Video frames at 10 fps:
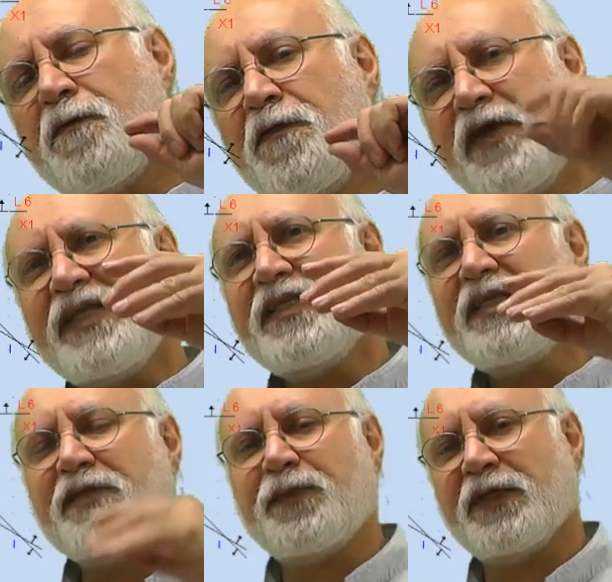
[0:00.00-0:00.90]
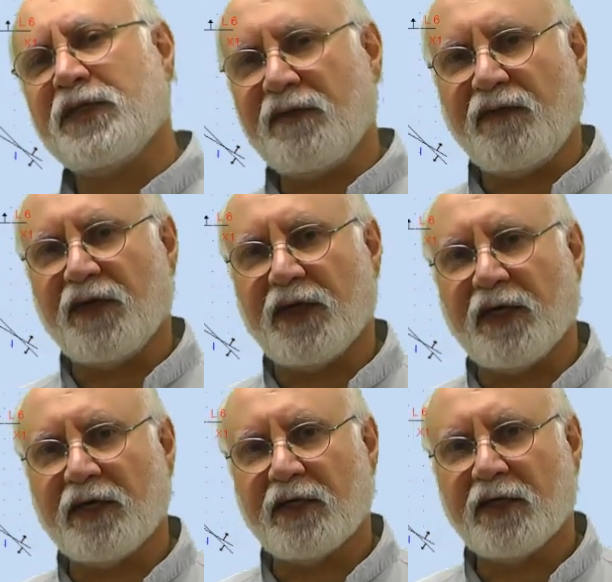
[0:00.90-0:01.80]
this
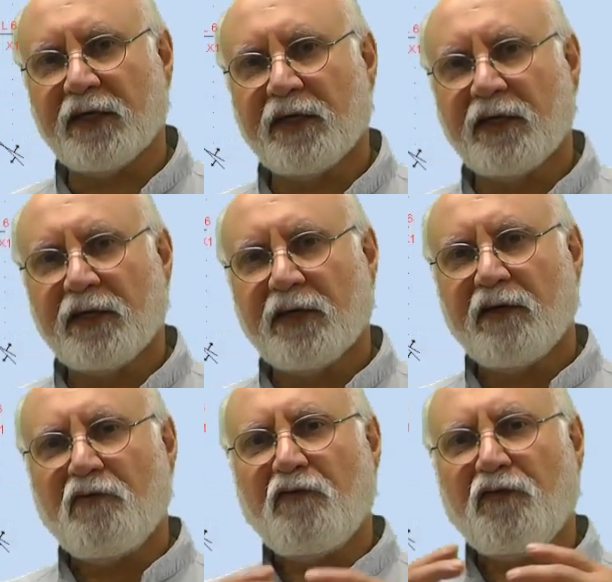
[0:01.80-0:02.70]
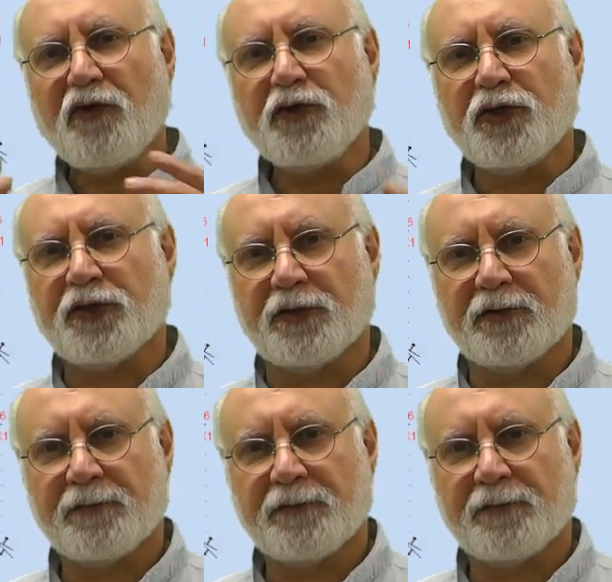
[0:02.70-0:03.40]
specific function.